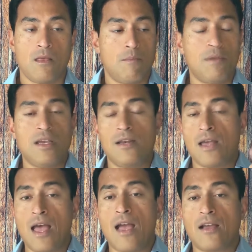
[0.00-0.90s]

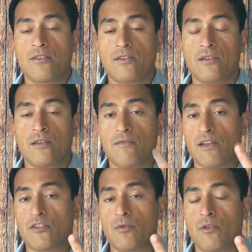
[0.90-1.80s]
Meat, eggs,
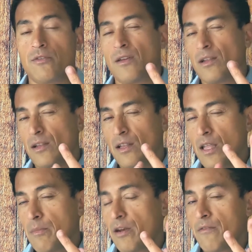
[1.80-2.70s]
vegetables,
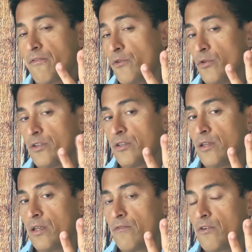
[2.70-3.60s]
limited fruit
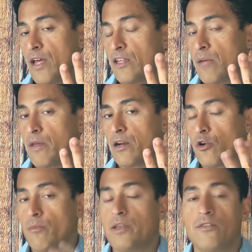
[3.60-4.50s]
if you're not diabetic or
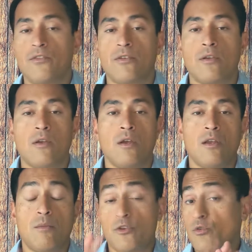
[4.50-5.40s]
obese
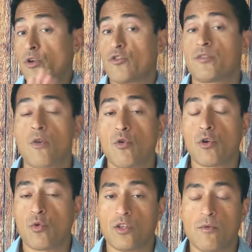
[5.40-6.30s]
Number two, don't smoke or
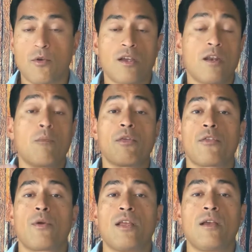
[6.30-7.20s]
quit smoking. Number
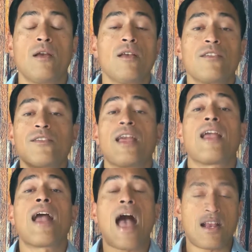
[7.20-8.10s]
three,
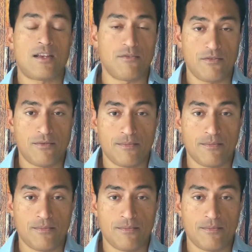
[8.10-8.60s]
stay active.